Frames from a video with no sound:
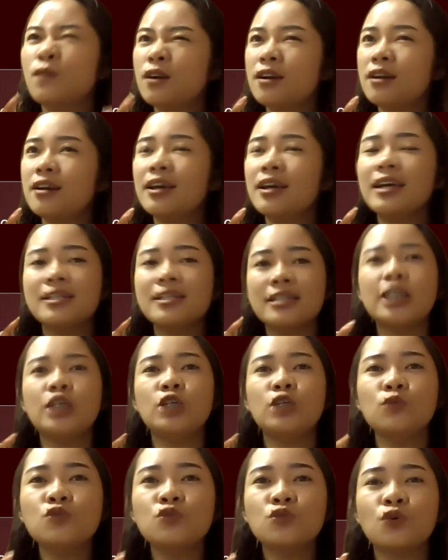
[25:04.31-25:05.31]
or
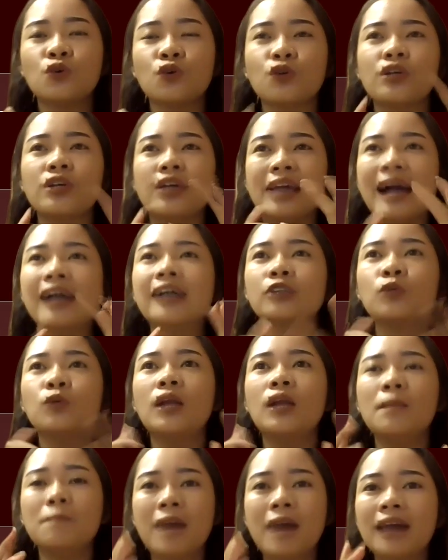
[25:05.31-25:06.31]
execution or the
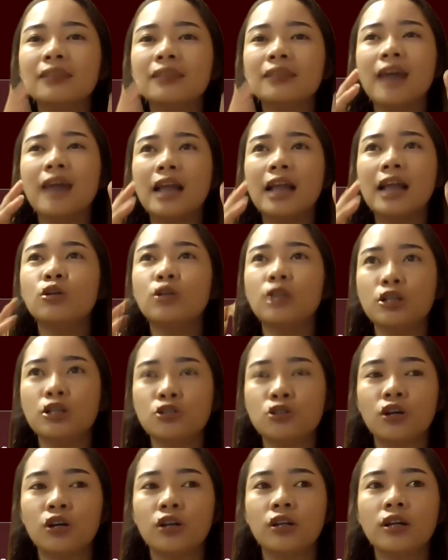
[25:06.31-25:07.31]
actual math
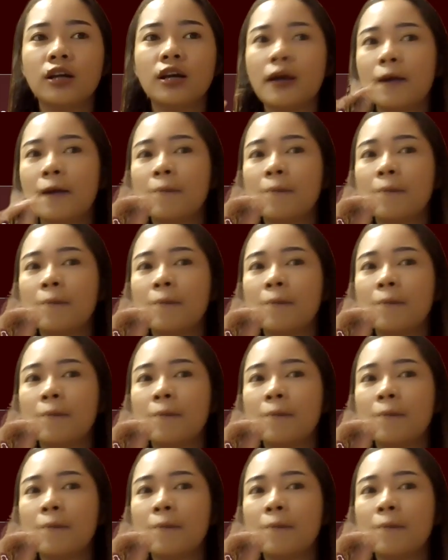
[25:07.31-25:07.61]
calculation.